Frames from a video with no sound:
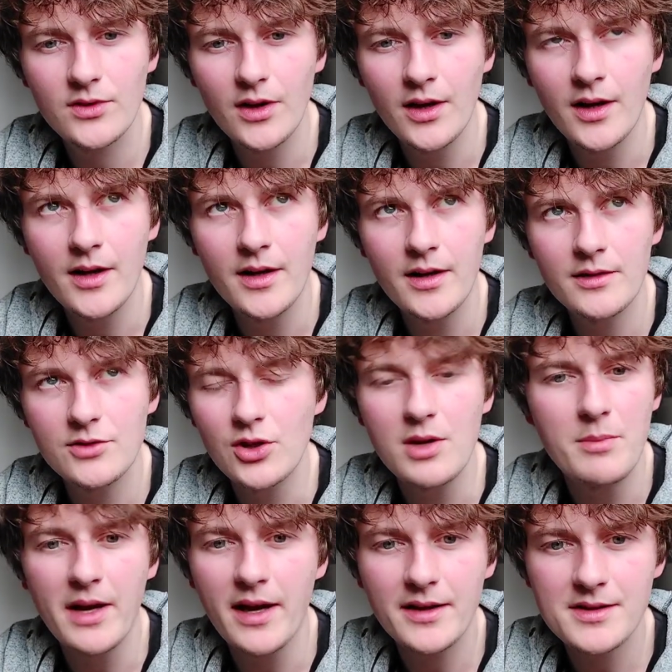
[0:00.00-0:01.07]
uh, done
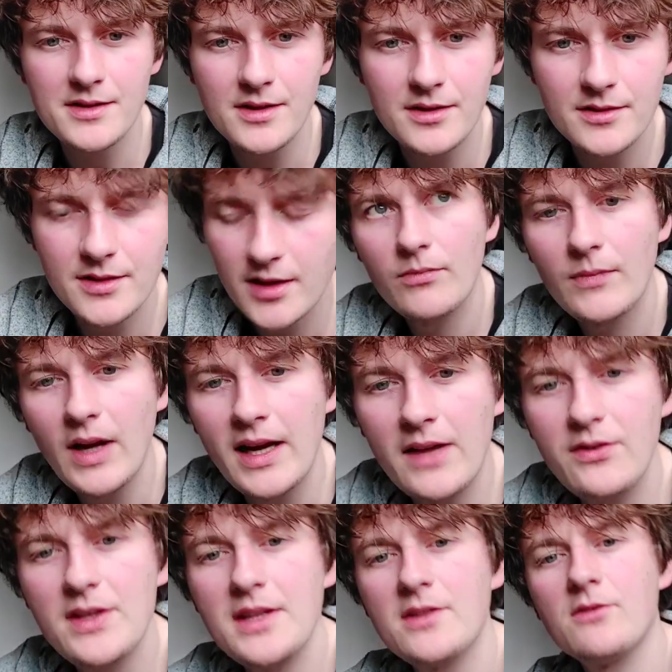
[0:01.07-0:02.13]
it by accident. And
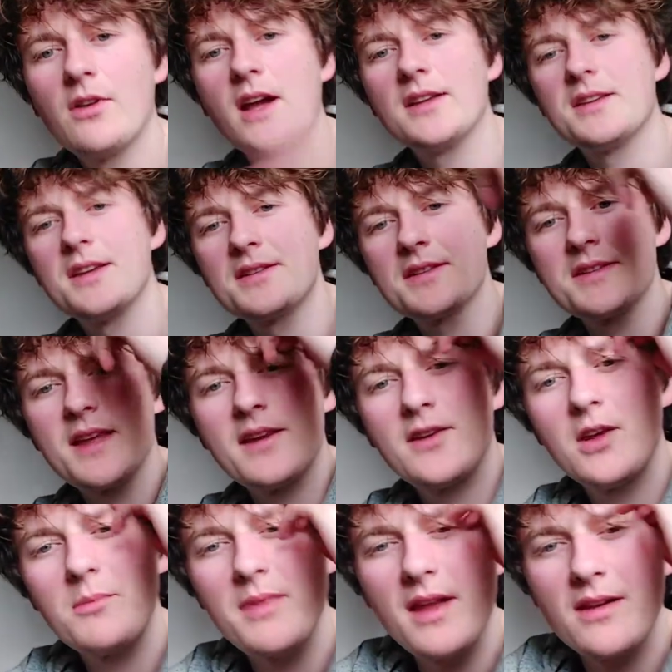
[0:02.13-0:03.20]
if he didn't write it as a send
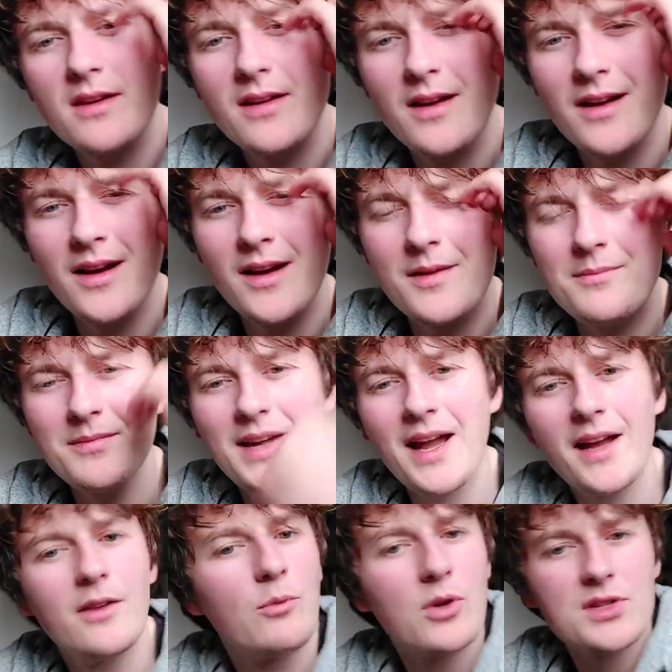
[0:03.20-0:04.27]
up, then um,
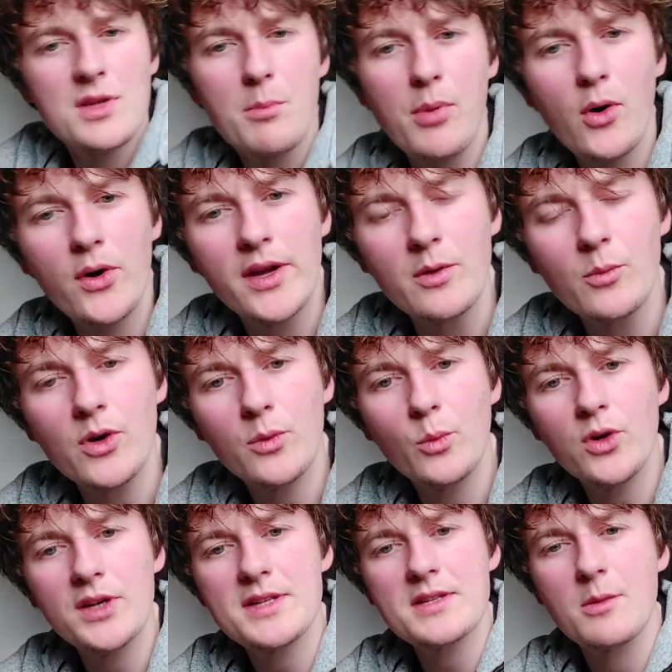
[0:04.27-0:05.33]
kind of what's the point? What
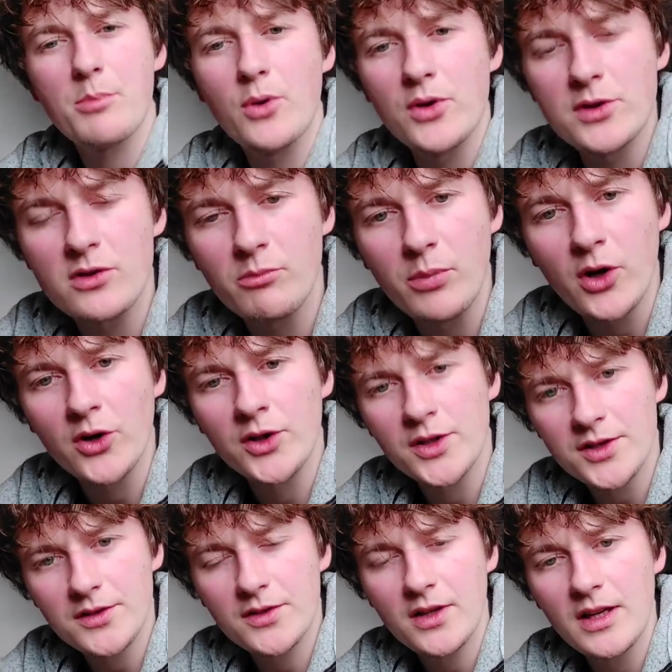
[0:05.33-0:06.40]
what is the point of
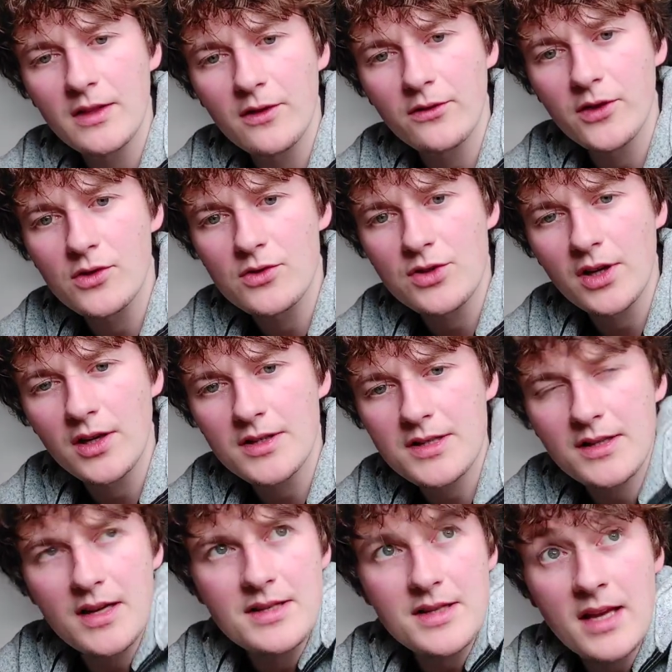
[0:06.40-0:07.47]
Bond in the future?
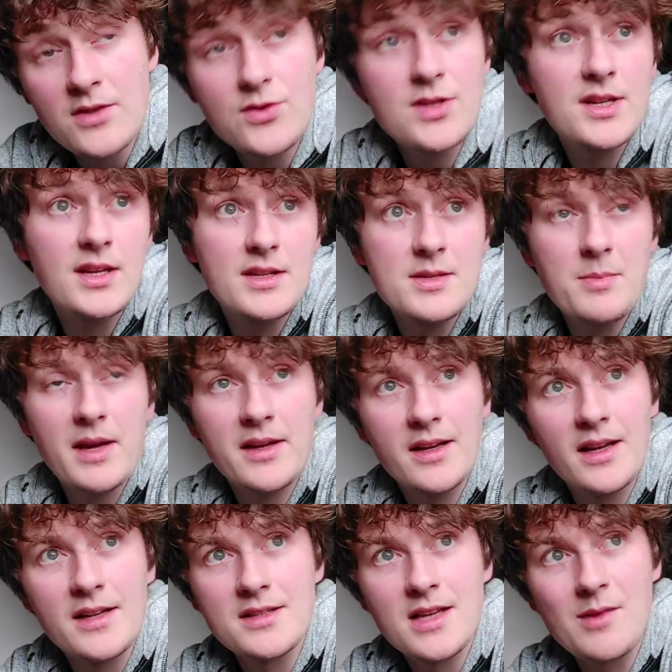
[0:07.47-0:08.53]
It's it's interesting to
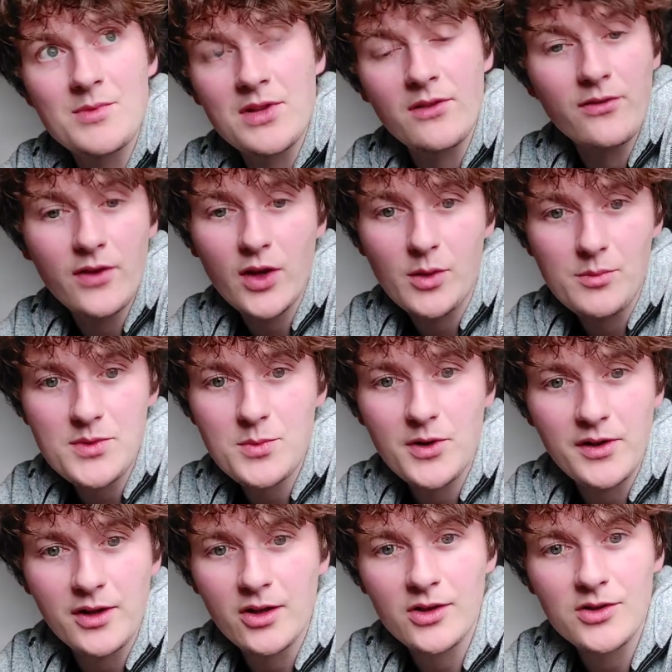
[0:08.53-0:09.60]
speculate in terms of the films,
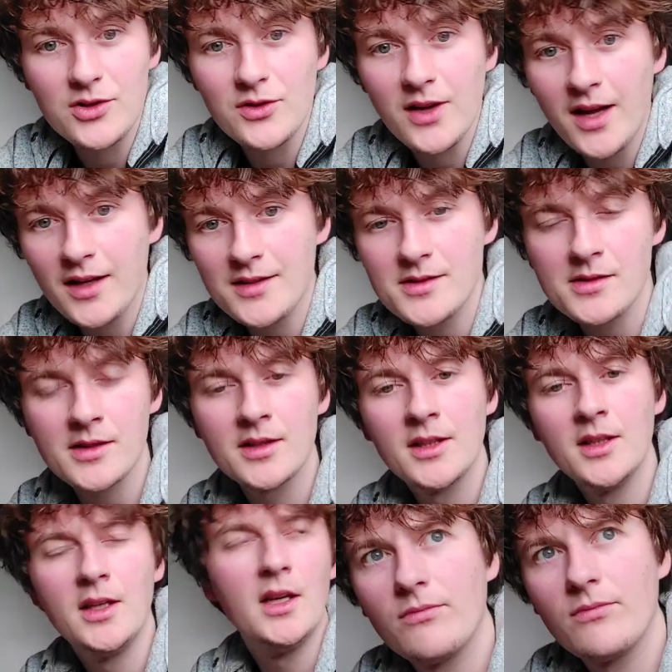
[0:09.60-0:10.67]
what they're going to do next.
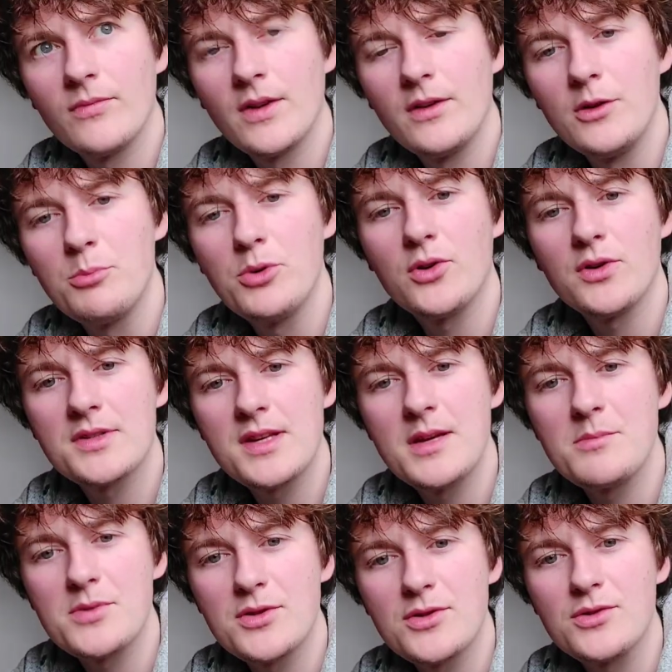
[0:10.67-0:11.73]
The book
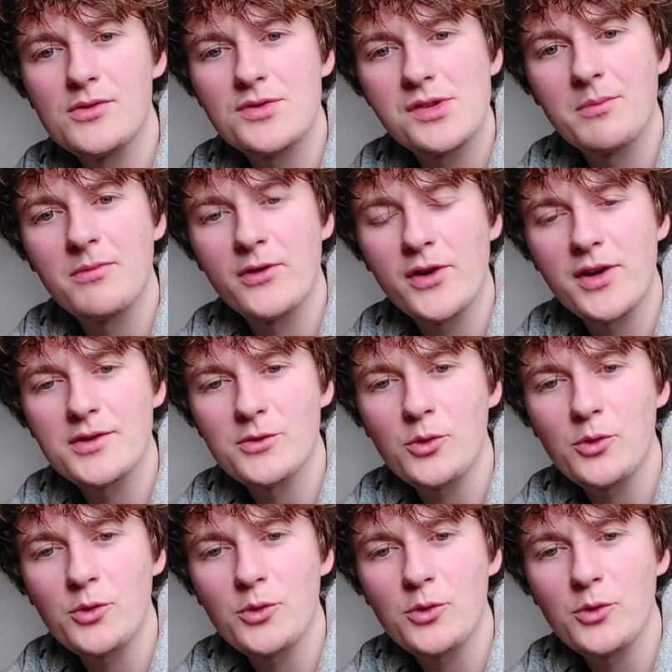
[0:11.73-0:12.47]
seems to subvert